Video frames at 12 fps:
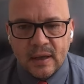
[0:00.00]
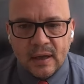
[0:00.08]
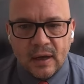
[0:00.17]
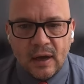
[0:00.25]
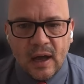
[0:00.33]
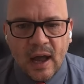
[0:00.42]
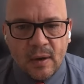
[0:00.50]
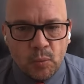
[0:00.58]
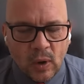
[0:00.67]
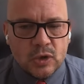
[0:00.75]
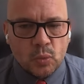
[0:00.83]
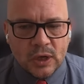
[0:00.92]
Uh, and
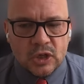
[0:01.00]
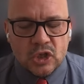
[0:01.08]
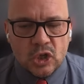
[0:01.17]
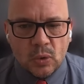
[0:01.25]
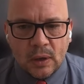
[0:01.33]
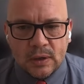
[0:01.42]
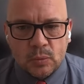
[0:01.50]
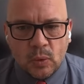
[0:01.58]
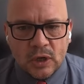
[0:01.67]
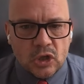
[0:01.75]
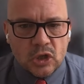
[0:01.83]
once once you un, once